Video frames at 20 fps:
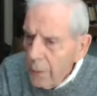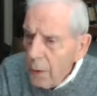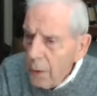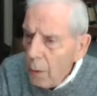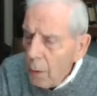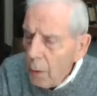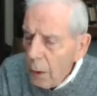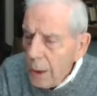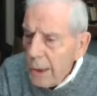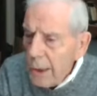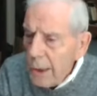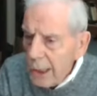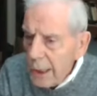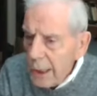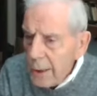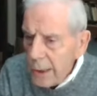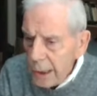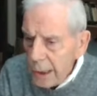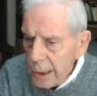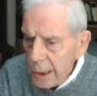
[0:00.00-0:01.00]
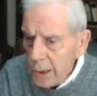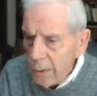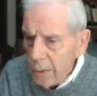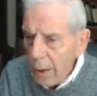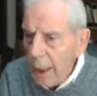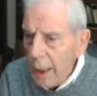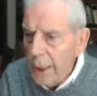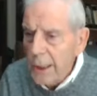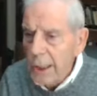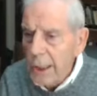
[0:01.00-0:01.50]
the Lord Jesus
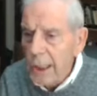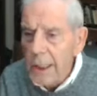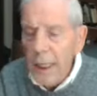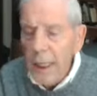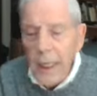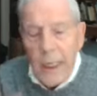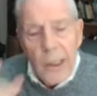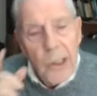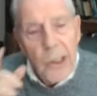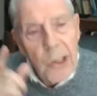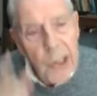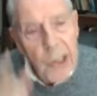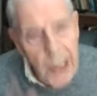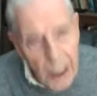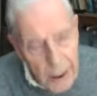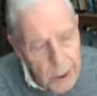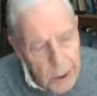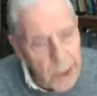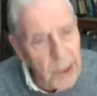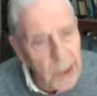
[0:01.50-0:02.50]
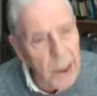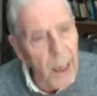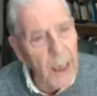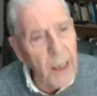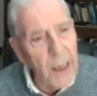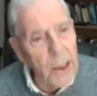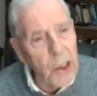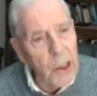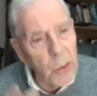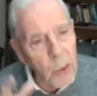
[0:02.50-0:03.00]
Christ,
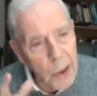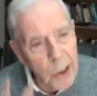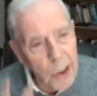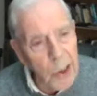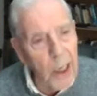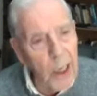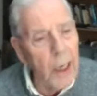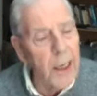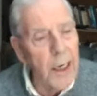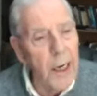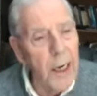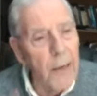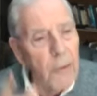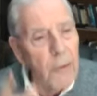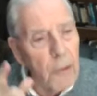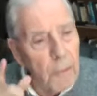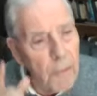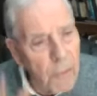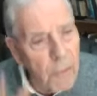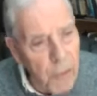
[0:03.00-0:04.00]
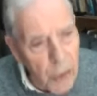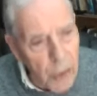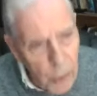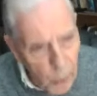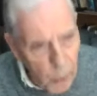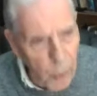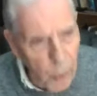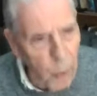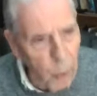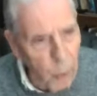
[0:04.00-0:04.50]
Gentiles were taking the
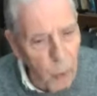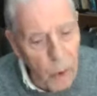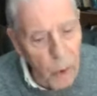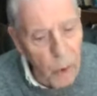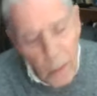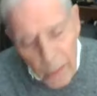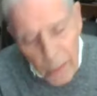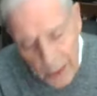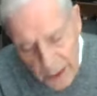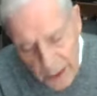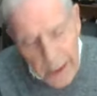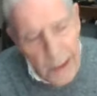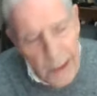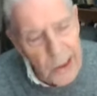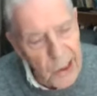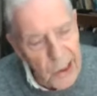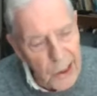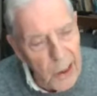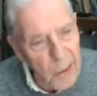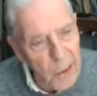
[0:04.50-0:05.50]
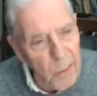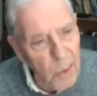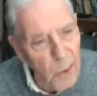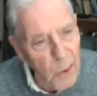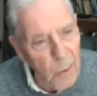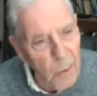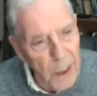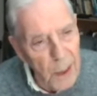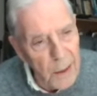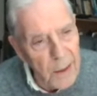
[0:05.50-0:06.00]
view. We'll read this in a
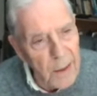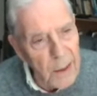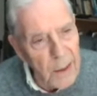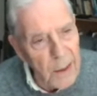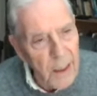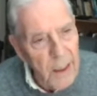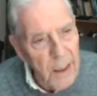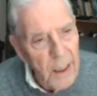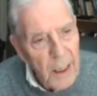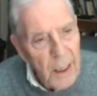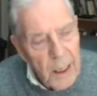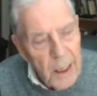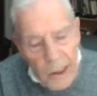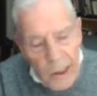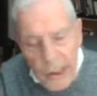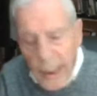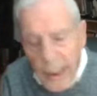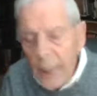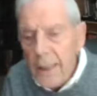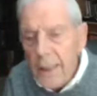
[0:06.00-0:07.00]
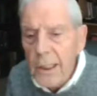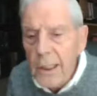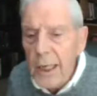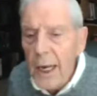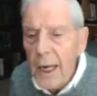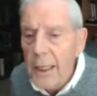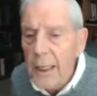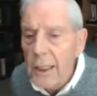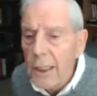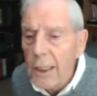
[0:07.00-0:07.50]
moment.
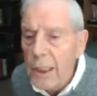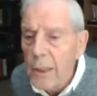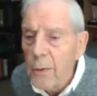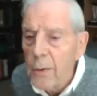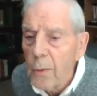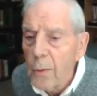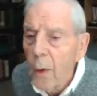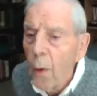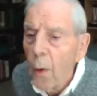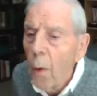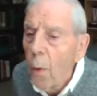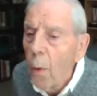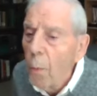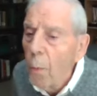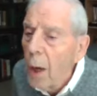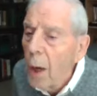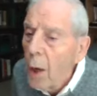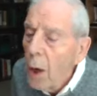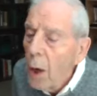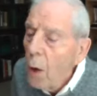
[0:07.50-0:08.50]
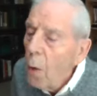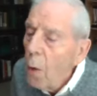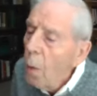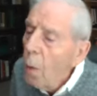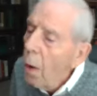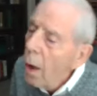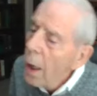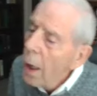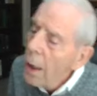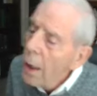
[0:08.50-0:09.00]
Gentiles in Rome
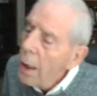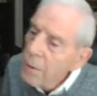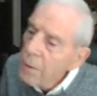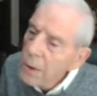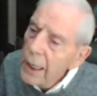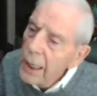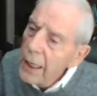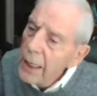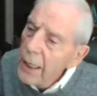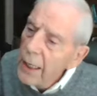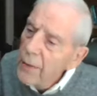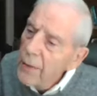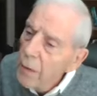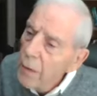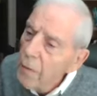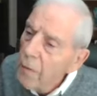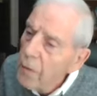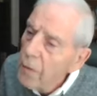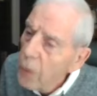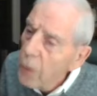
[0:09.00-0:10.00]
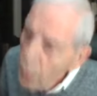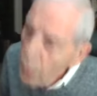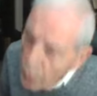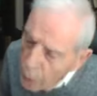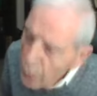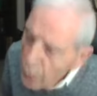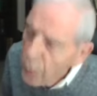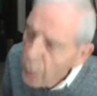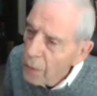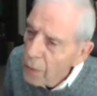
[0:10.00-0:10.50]
were taking the
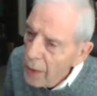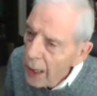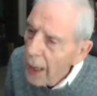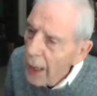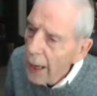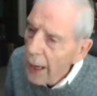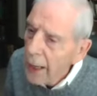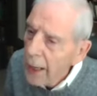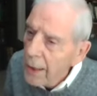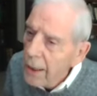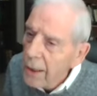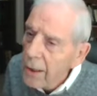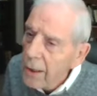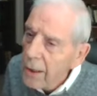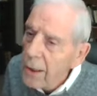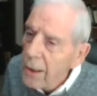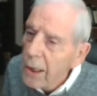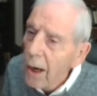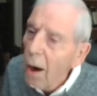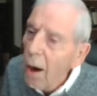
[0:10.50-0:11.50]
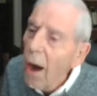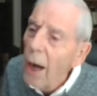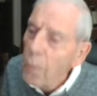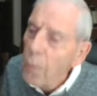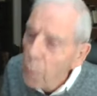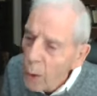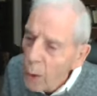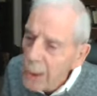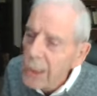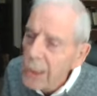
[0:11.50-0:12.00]
view that
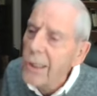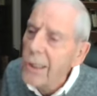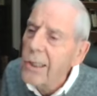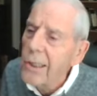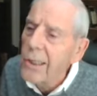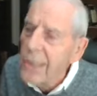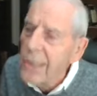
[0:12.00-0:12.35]
God was